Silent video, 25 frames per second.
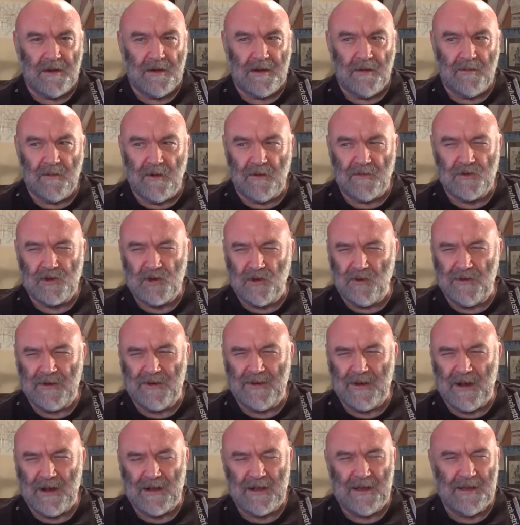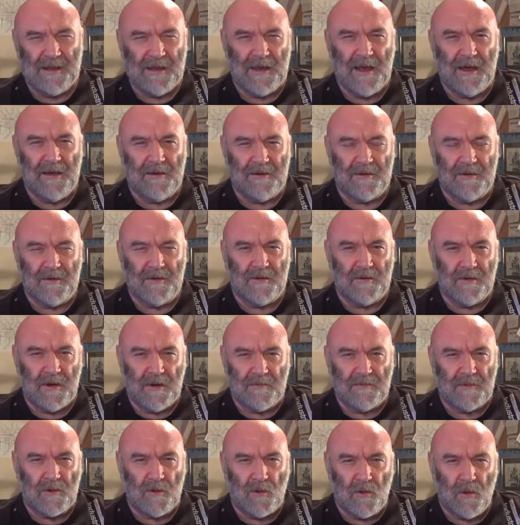I'm not sure exactly yet, I
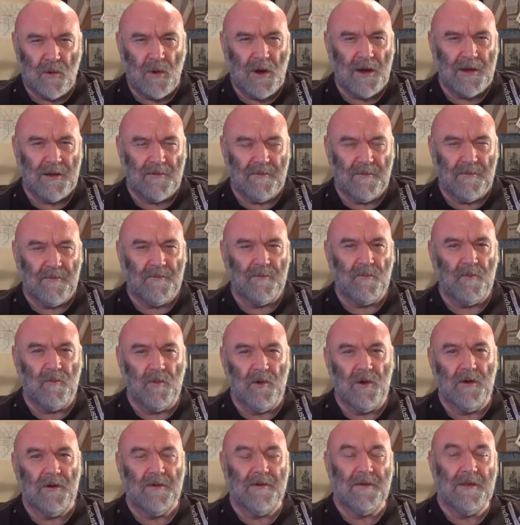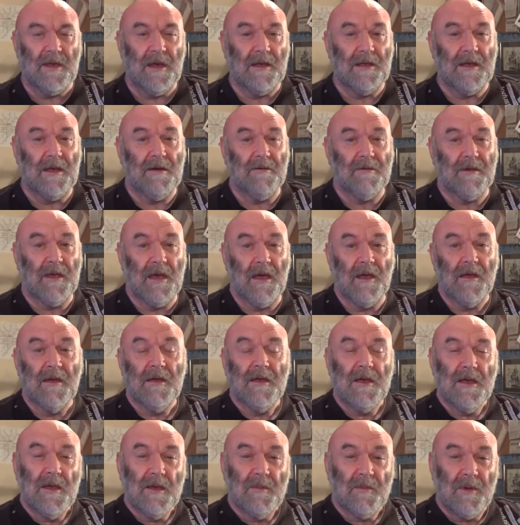haven't quite worked that out yet,
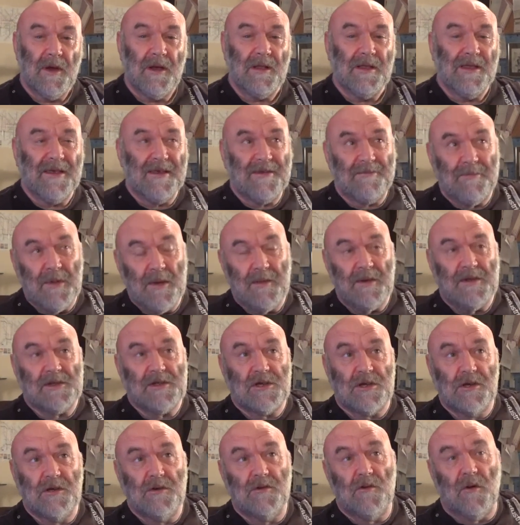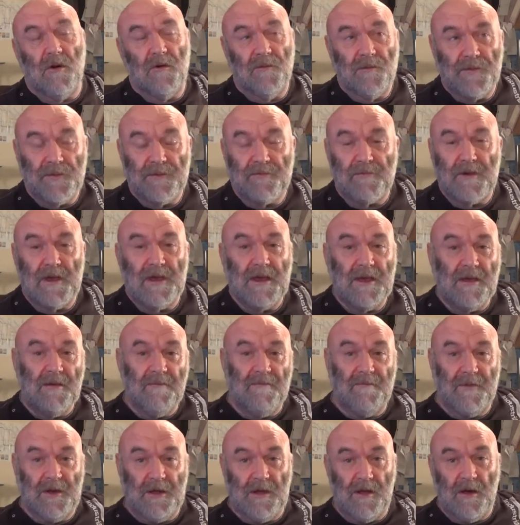but at least maybe two or three
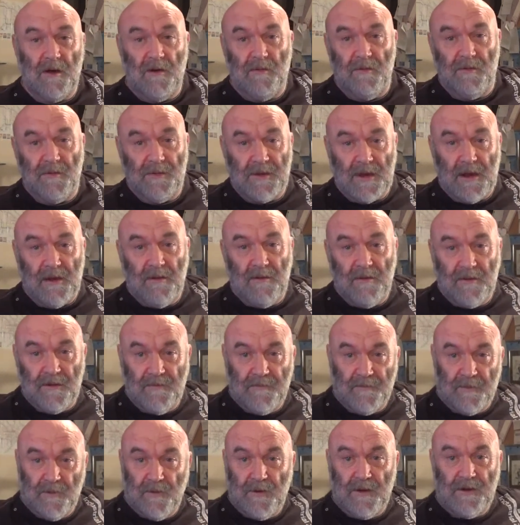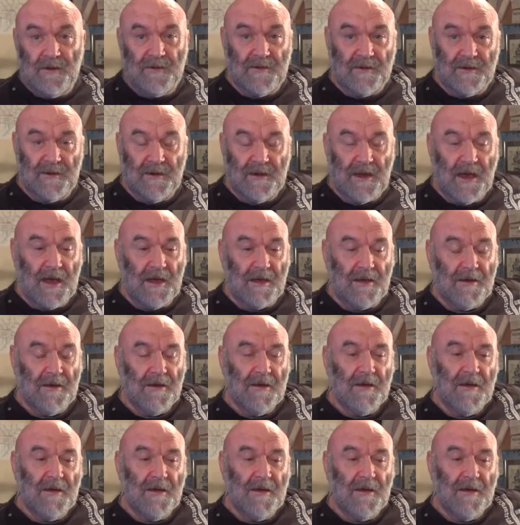videos out of the footage today.